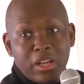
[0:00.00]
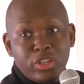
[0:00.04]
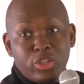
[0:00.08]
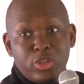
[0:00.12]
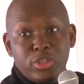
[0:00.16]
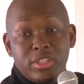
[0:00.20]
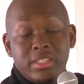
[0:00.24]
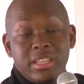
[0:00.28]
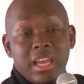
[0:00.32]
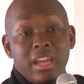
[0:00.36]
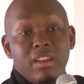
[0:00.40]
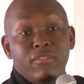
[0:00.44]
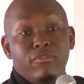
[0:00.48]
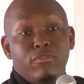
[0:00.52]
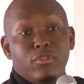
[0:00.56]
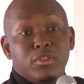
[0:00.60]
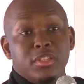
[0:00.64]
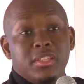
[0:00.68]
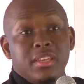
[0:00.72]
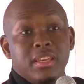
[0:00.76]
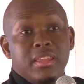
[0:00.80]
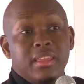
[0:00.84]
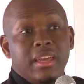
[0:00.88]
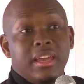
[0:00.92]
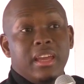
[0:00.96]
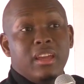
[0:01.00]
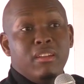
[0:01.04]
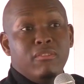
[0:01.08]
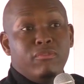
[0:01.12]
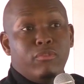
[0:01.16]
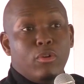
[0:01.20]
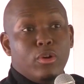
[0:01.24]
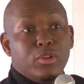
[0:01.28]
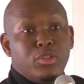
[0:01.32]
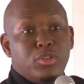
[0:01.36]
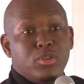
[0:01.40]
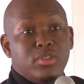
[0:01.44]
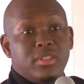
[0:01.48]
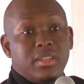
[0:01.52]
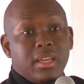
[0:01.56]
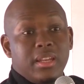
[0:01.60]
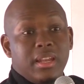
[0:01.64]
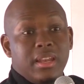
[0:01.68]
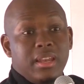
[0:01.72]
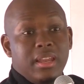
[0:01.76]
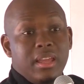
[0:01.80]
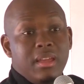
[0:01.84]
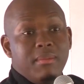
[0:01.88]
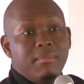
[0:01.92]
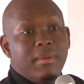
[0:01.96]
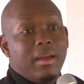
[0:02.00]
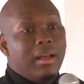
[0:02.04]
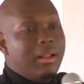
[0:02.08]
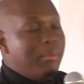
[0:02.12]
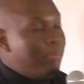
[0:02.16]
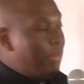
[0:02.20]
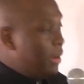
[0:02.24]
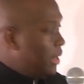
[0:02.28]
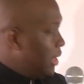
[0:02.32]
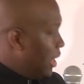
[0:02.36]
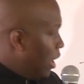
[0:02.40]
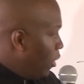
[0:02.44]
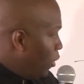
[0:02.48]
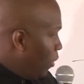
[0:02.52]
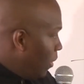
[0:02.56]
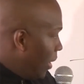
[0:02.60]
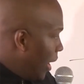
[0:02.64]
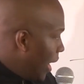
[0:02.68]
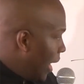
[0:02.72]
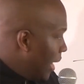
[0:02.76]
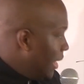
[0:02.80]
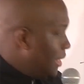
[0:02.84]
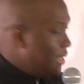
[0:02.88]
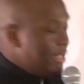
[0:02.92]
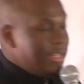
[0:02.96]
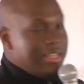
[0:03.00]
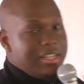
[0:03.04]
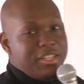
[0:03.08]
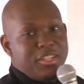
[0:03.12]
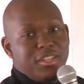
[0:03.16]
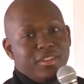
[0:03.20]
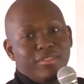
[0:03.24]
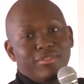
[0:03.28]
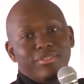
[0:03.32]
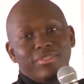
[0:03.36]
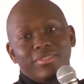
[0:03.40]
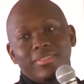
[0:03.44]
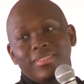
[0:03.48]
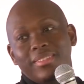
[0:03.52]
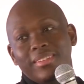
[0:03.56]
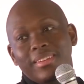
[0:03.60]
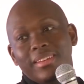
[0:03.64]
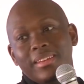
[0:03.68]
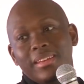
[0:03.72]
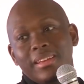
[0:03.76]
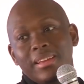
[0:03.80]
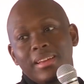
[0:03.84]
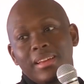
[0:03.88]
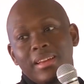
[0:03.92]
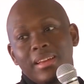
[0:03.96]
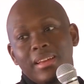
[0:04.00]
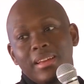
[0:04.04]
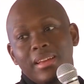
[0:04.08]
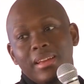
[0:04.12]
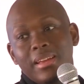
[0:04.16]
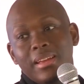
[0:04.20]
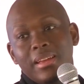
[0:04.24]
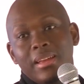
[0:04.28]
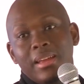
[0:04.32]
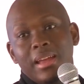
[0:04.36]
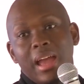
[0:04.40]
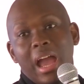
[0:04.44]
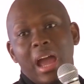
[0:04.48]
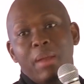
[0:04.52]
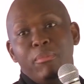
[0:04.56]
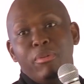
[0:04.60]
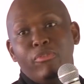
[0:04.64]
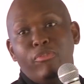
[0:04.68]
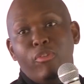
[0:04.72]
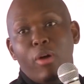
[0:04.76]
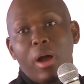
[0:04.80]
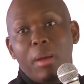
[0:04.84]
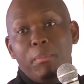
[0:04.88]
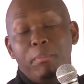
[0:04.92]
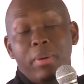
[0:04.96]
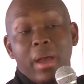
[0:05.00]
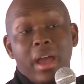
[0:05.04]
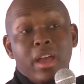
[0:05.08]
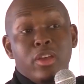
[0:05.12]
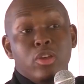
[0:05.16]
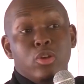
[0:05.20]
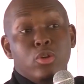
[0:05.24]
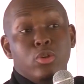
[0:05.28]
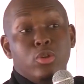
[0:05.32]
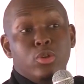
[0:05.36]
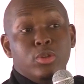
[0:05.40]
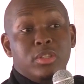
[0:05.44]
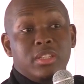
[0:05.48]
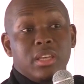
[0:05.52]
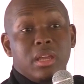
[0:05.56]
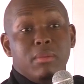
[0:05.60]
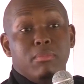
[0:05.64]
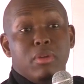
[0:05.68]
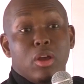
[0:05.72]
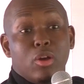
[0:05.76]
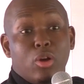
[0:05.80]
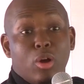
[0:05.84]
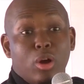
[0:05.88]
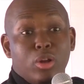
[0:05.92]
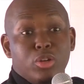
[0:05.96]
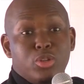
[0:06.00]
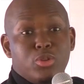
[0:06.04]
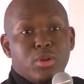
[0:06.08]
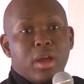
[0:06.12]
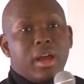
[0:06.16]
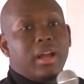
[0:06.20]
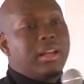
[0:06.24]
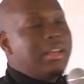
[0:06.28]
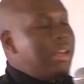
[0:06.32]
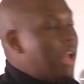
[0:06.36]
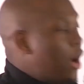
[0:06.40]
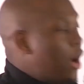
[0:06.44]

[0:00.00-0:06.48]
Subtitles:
To send Vusi the invoice, you send an email, but now you are IT chief. And before I pay you, you send me a contract.